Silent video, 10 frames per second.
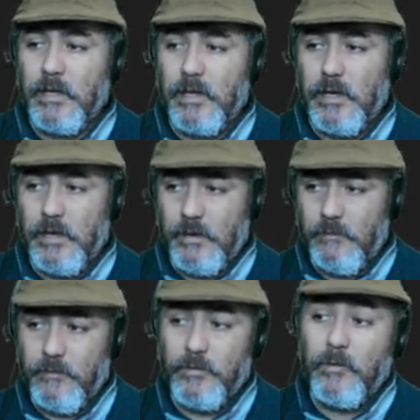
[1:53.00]
uh,
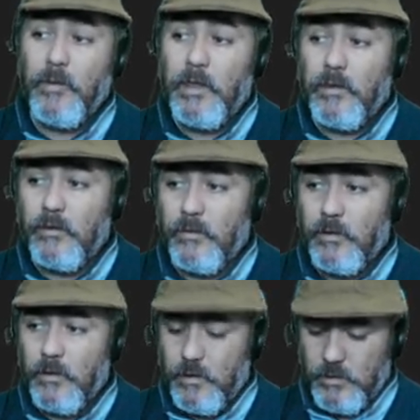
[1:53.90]
from the window
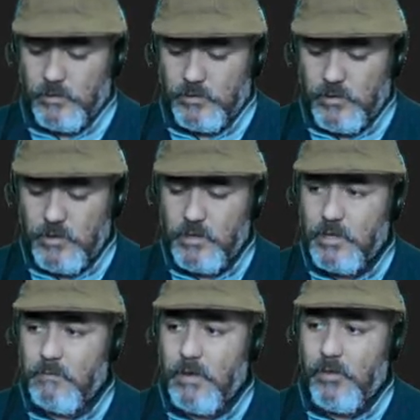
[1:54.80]
so in
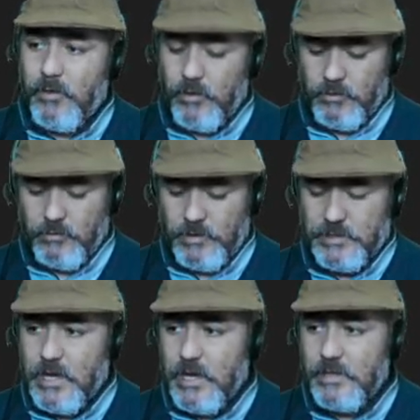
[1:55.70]
the method
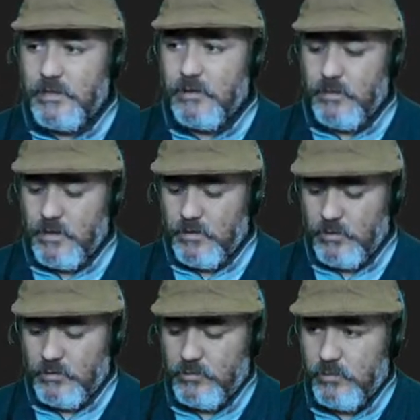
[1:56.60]
resize we are
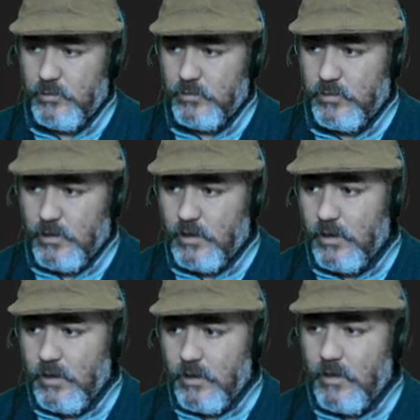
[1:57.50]
going to use
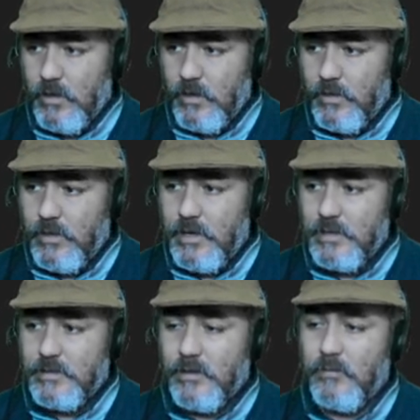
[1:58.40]

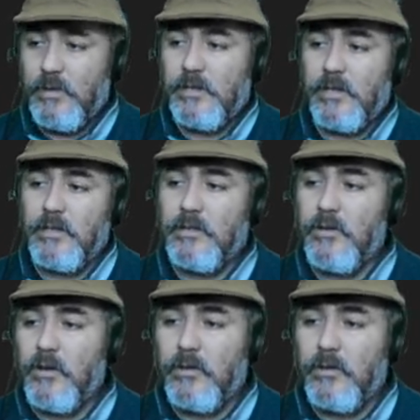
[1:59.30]
this which is going